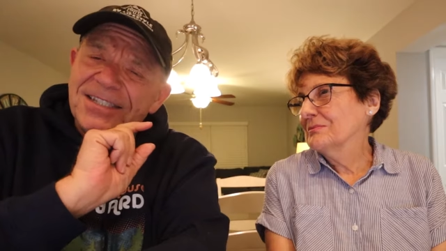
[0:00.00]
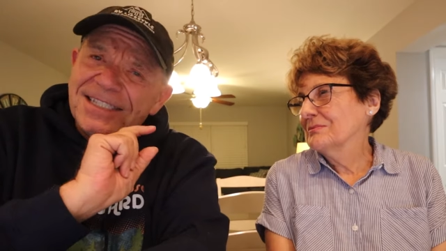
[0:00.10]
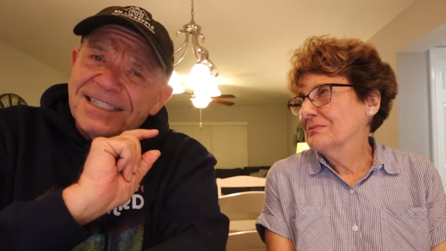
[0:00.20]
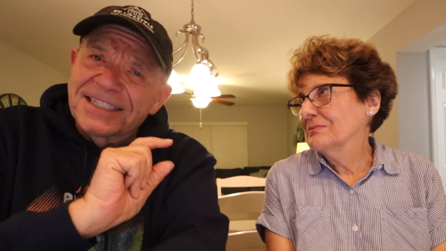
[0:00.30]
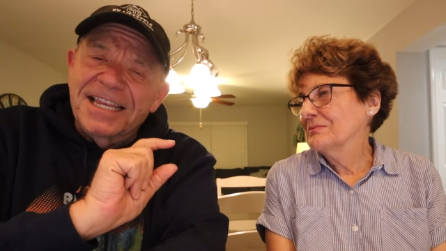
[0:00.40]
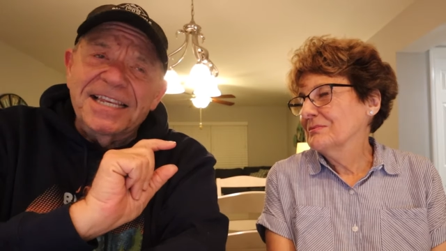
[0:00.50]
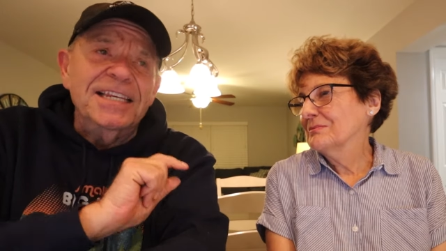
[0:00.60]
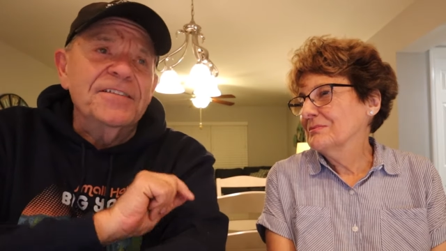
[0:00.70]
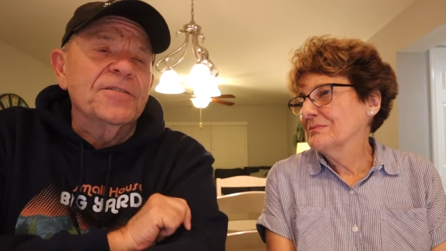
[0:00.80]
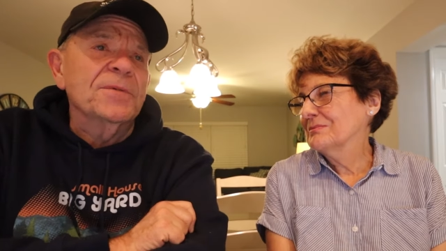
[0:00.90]
Speaker 1: just
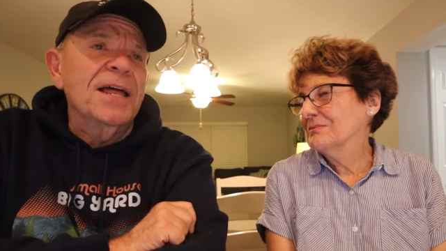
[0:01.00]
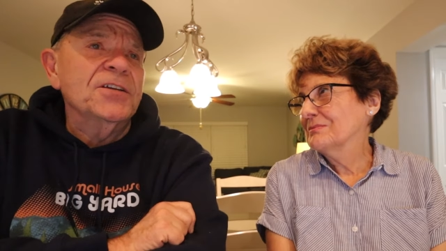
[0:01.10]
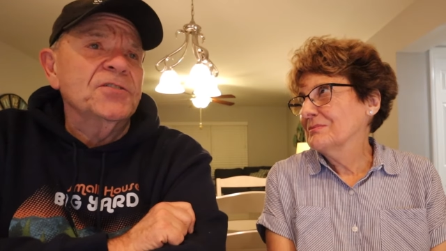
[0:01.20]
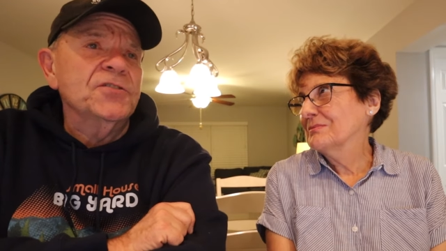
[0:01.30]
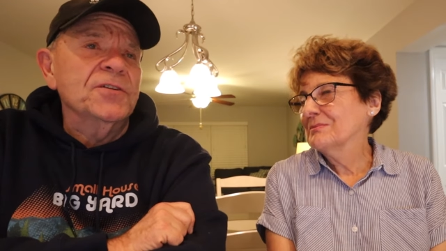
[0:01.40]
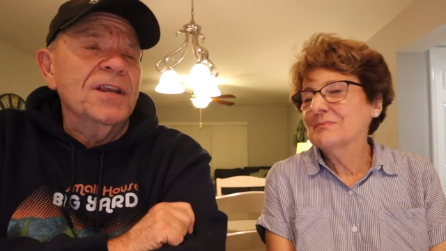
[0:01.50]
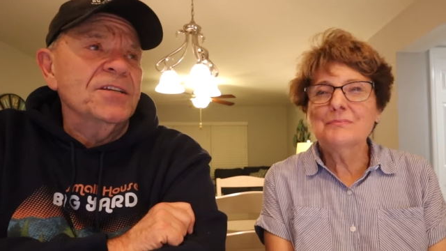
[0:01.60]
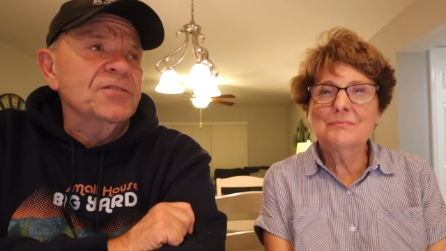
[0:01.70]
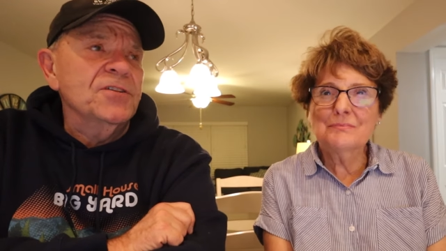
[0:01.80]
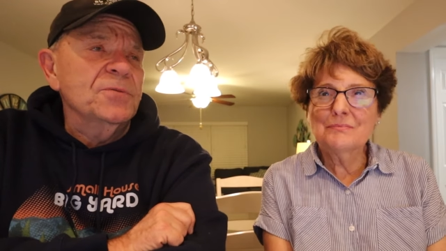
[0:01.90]
slightly from last year.
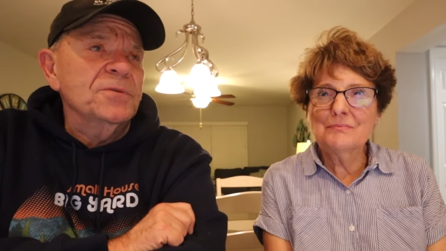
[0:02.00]
Last year it